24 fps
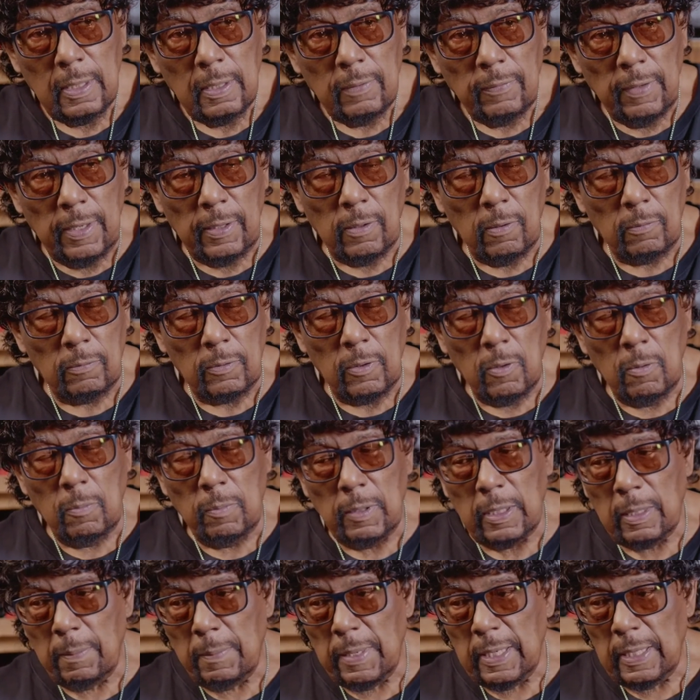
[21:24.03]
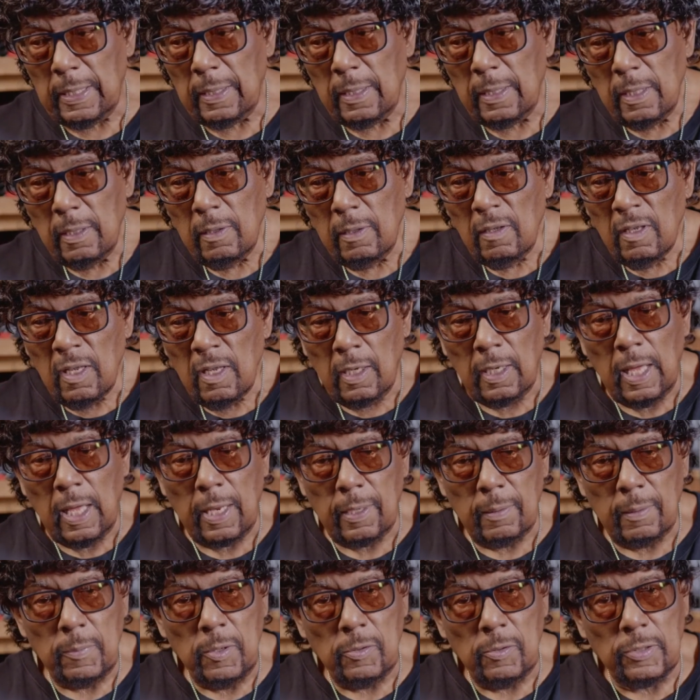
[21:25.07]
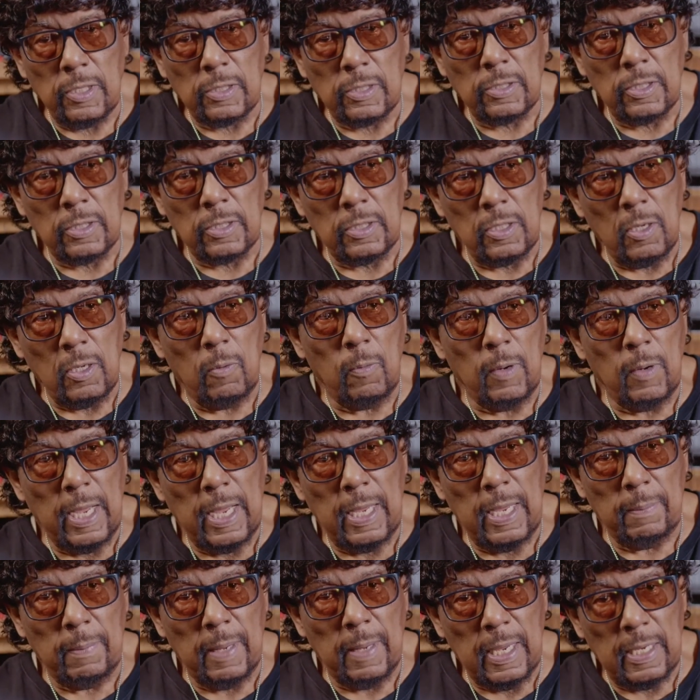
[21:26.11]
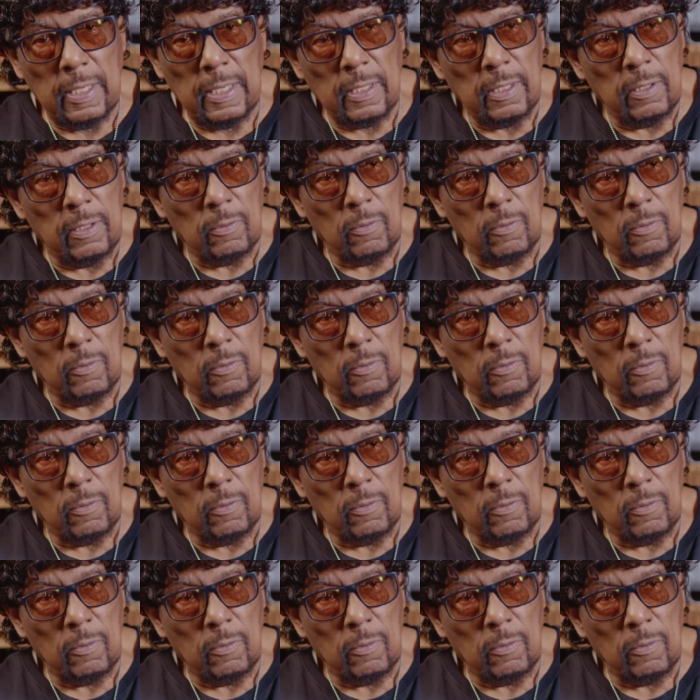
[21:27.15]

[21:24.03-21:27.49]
They don't know, but I mean, a lot of the musicians know, well, hey, man,